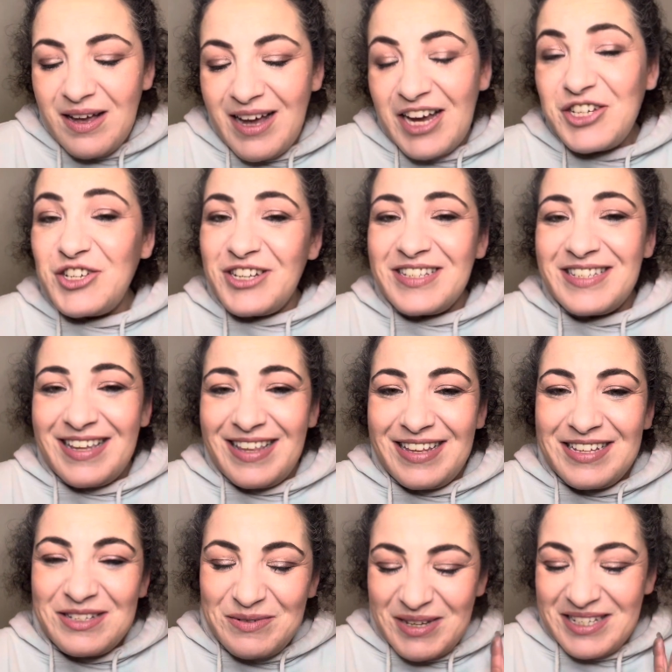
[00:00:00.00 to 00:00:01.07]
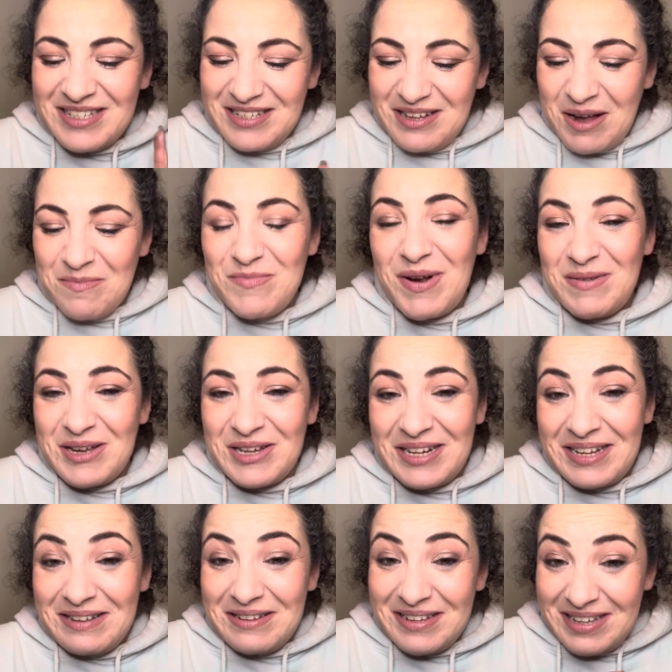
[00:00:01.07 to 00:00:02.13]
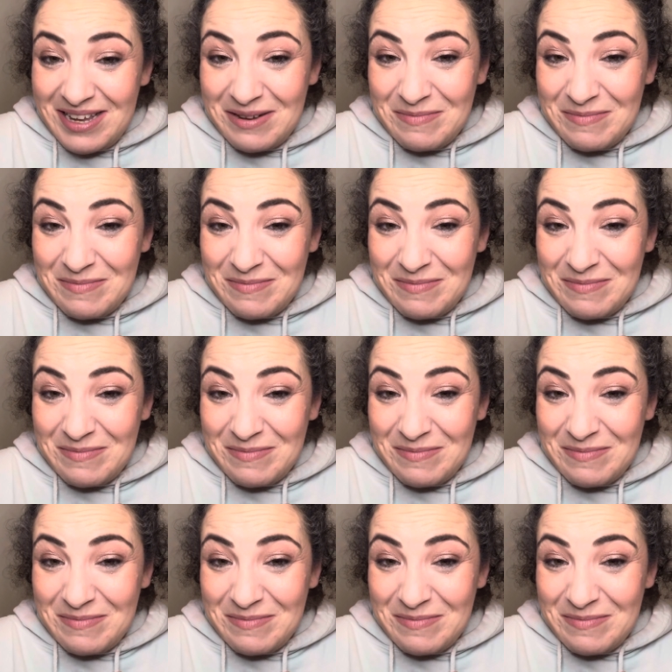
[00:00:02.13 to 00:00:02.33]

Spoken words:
I shouldn't say this because I'm probably gonna kick